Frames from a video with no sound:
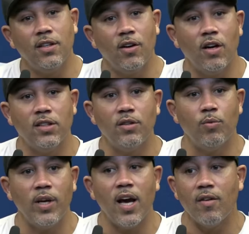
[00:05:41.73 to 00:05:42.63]
I think
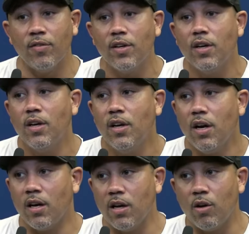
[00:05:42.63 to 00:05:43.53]
we have
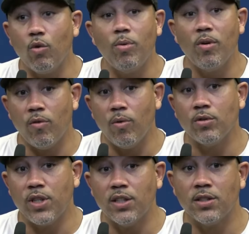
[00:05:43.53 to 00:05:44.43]
a good group of
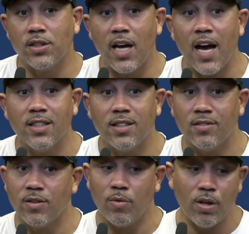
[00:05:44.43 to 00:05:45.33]
rotations guys, have
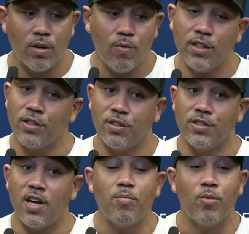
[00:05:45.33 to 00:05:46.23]
some good redshirt
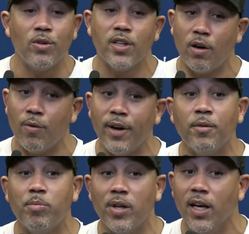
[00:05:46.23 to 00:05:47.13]
sophomores that are ready
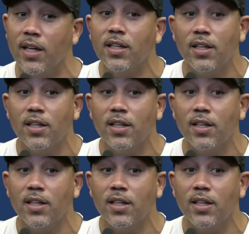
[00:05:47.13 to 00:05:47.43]
to play.